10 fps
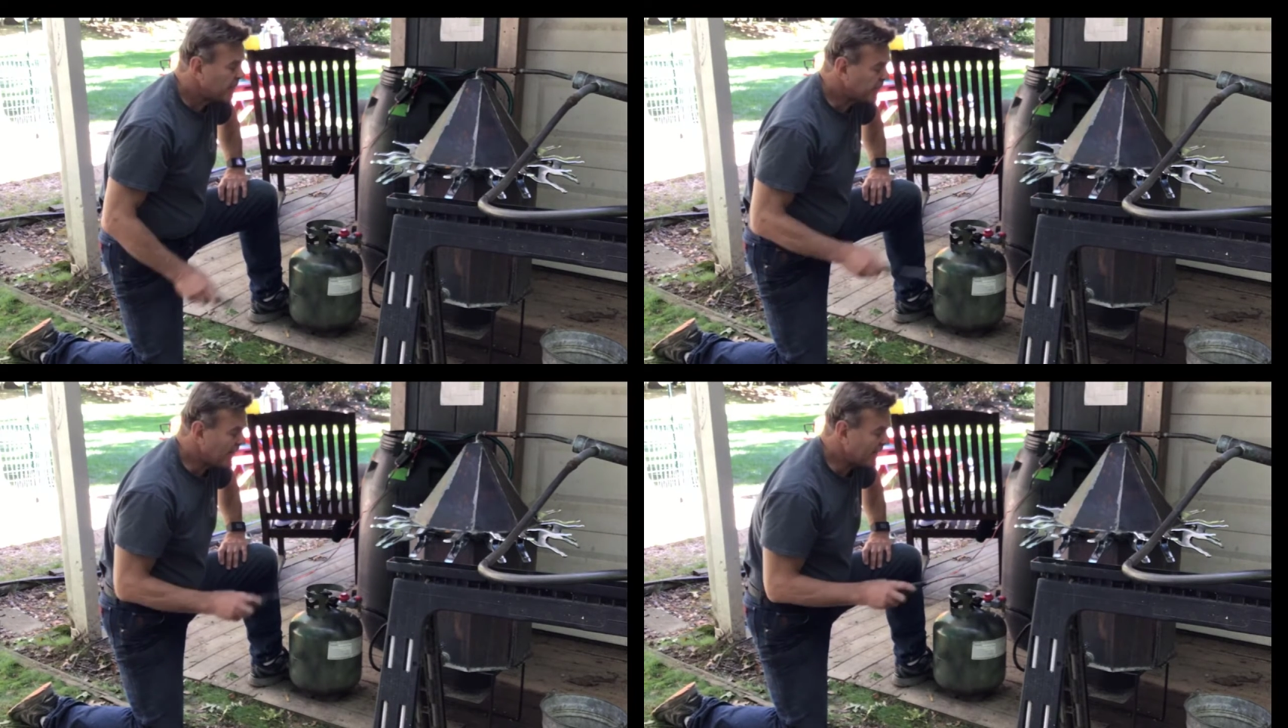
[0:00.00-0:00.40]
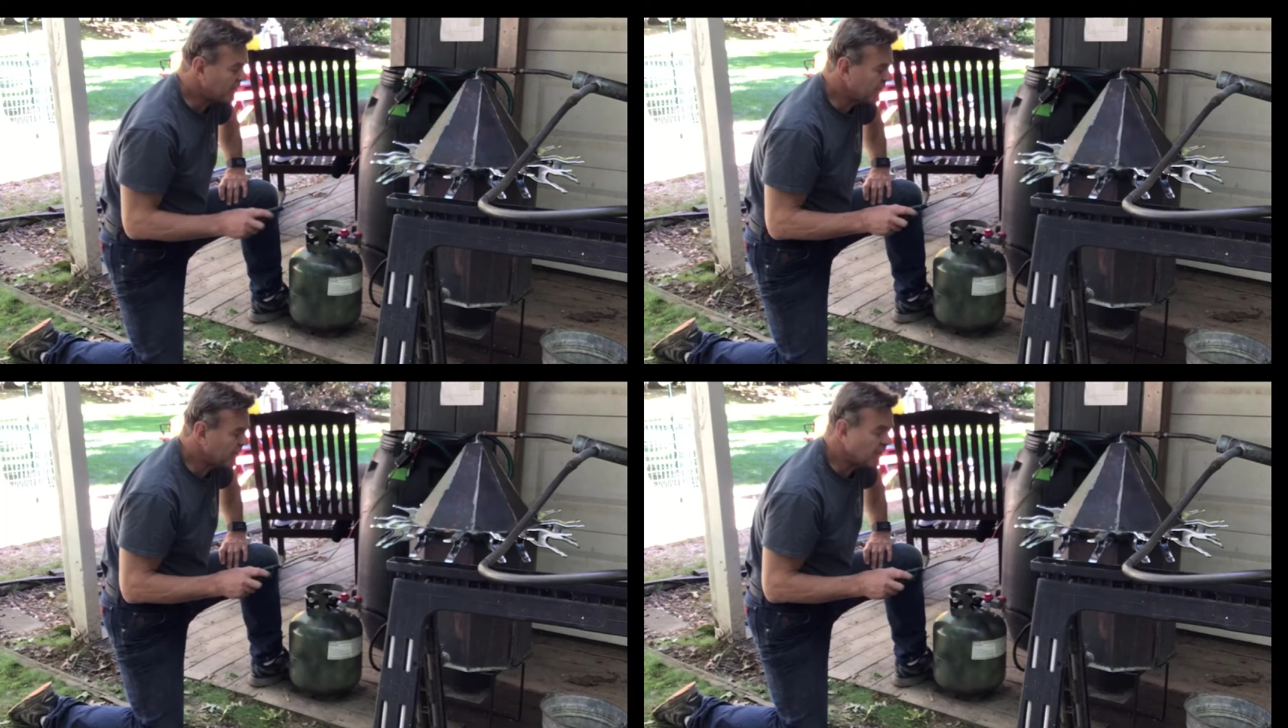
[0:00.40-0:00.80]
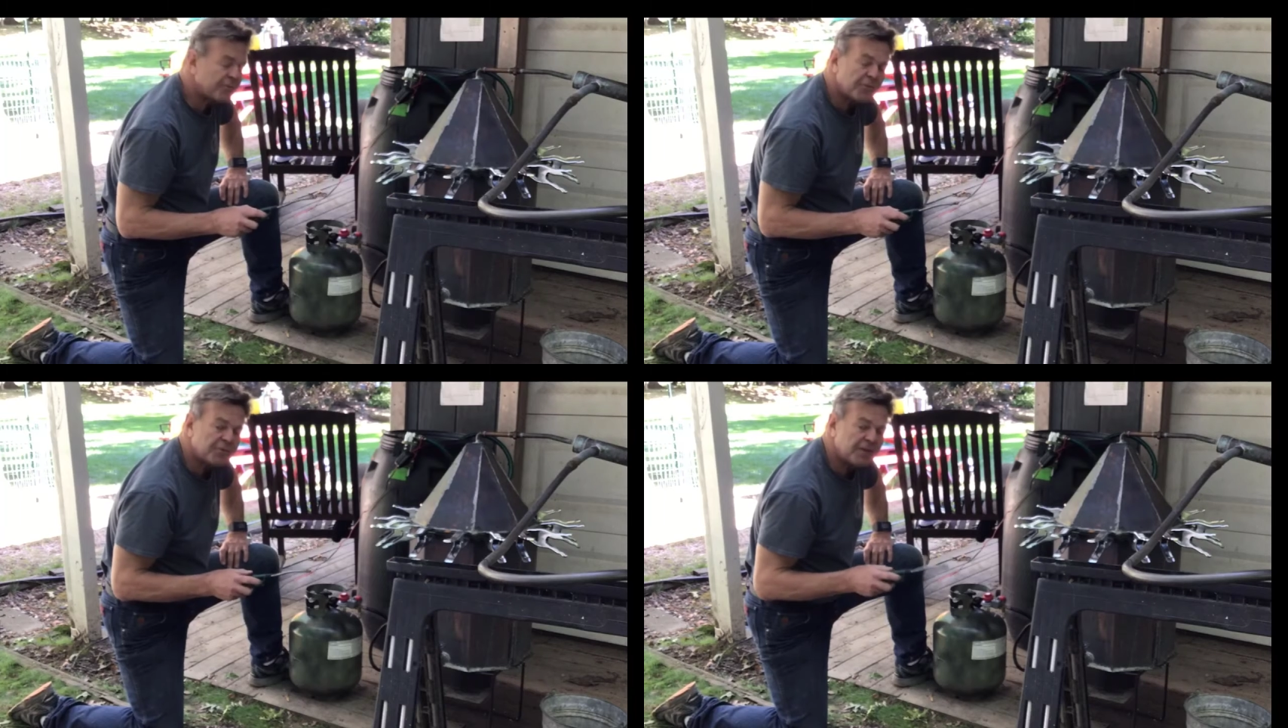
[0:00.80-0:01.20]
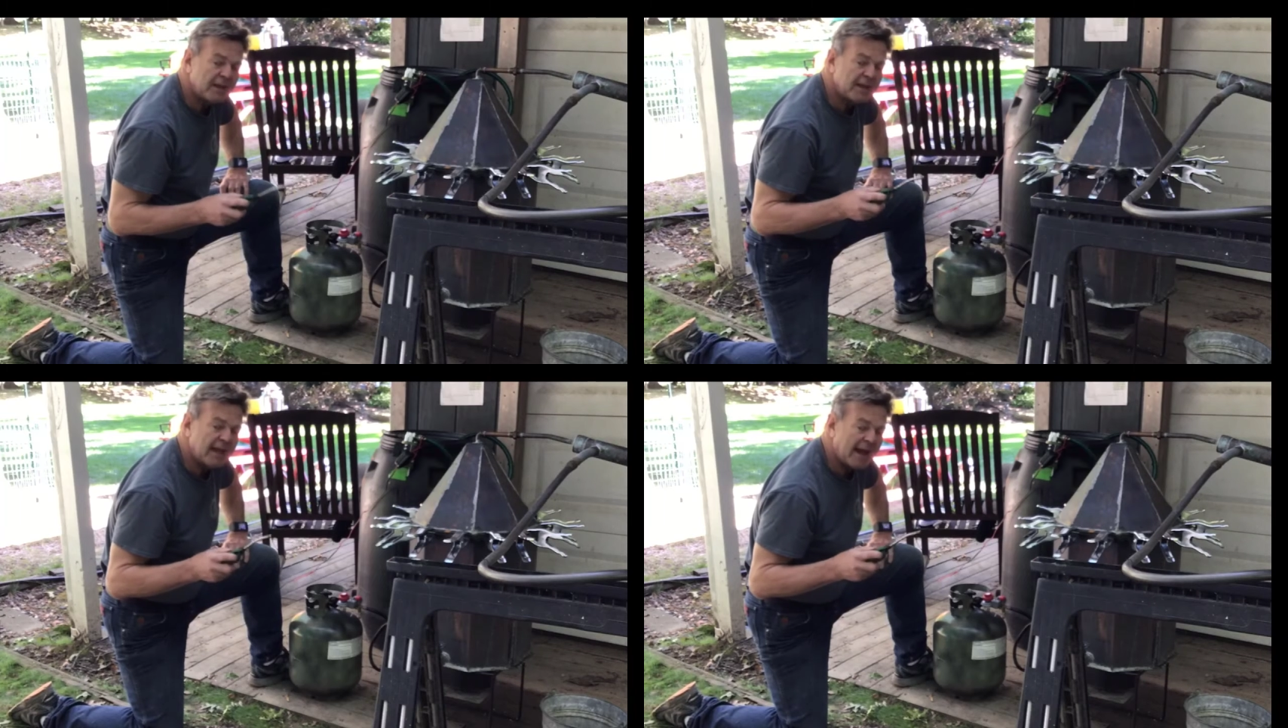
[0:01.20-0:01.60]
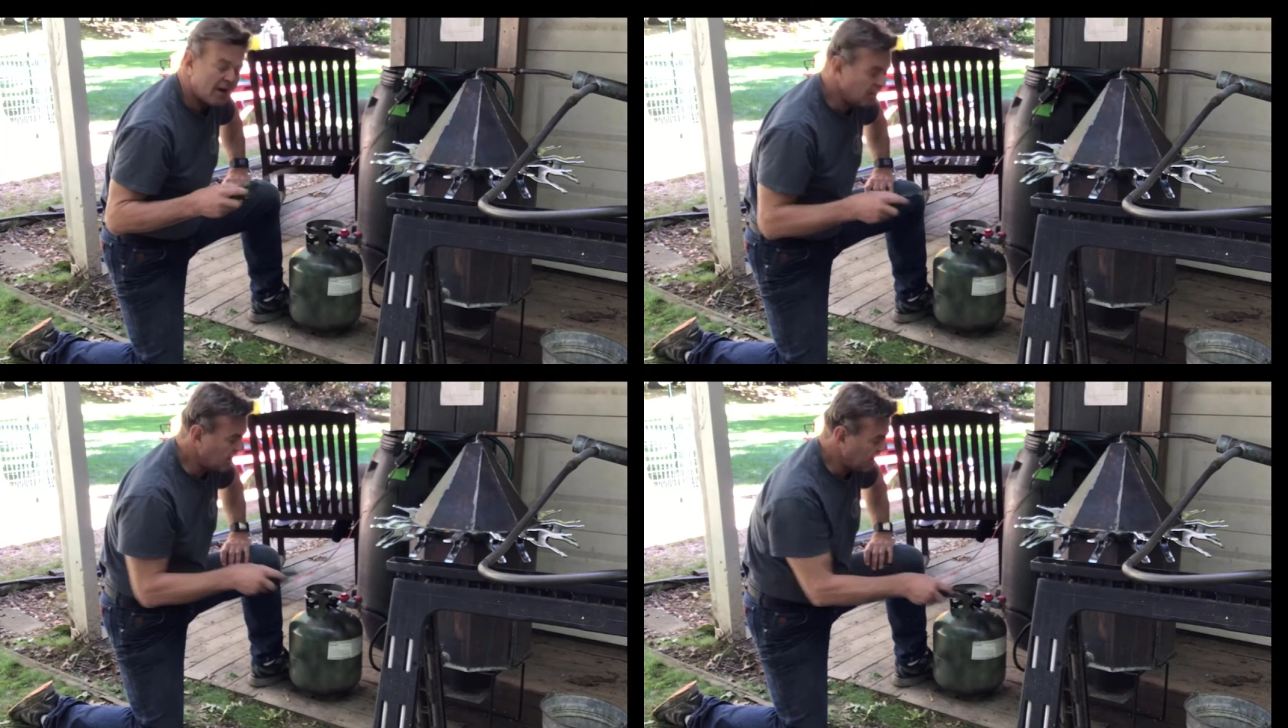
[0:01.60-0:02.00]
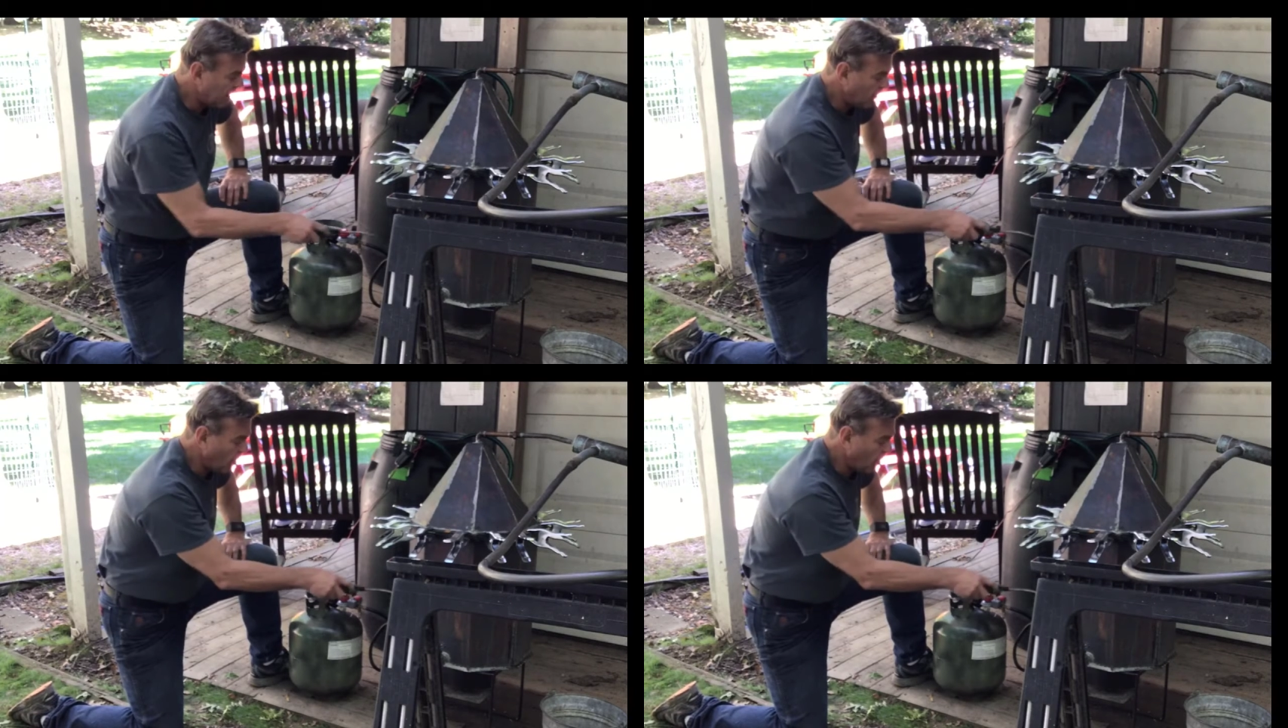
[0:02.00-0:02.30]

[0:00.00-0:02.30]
So that's going to convert the uh,